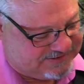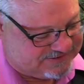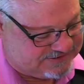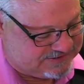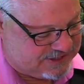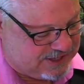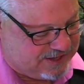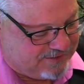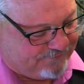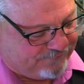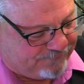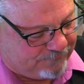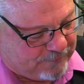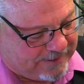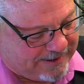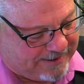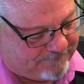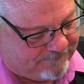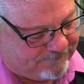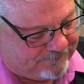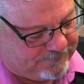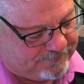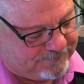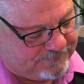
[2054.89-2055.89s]
stuff
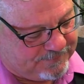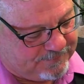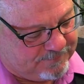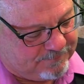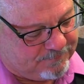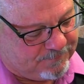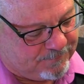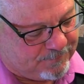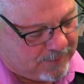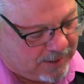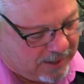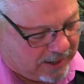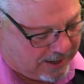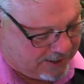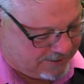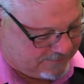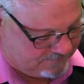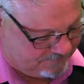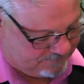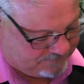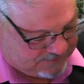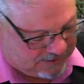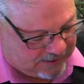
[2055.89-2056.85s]
wrapped from bottom,